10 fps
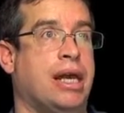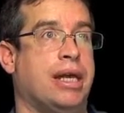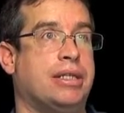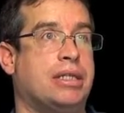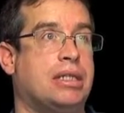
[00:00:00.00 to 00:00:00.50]

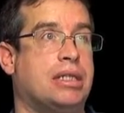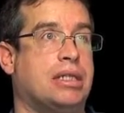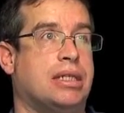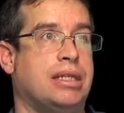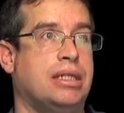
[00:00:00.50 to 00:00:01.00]
It
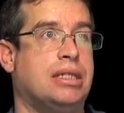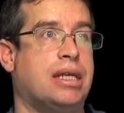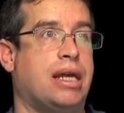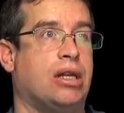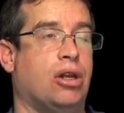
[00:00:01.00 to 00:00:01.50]
didn't
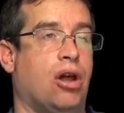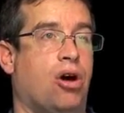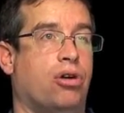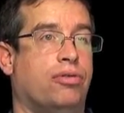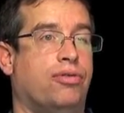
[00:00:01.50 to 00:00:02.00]
take
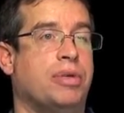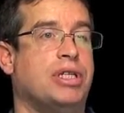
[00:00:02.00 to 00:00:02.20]
long for me